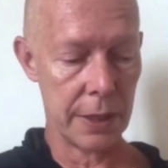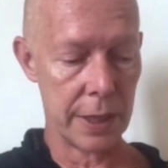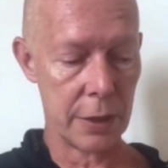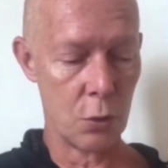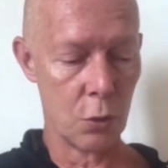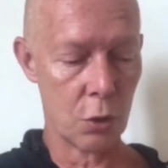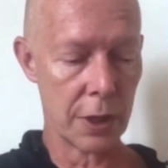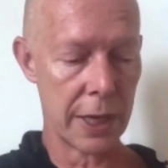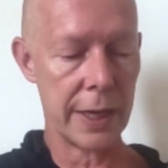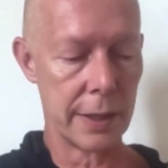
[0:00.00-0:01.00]
then to
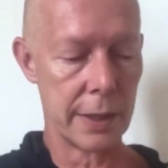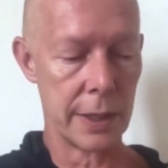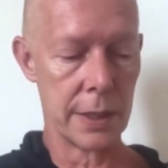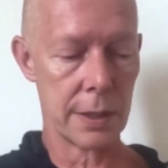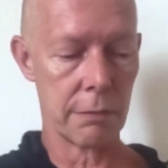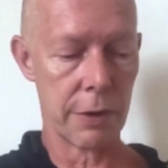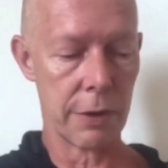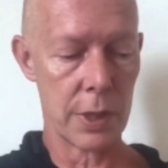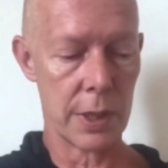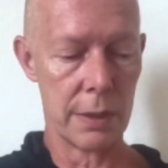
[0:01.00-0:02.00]
connect these
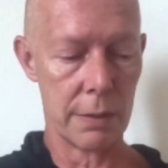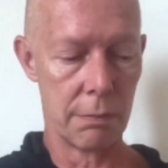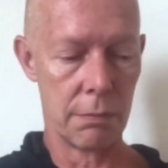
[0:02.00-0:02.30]
very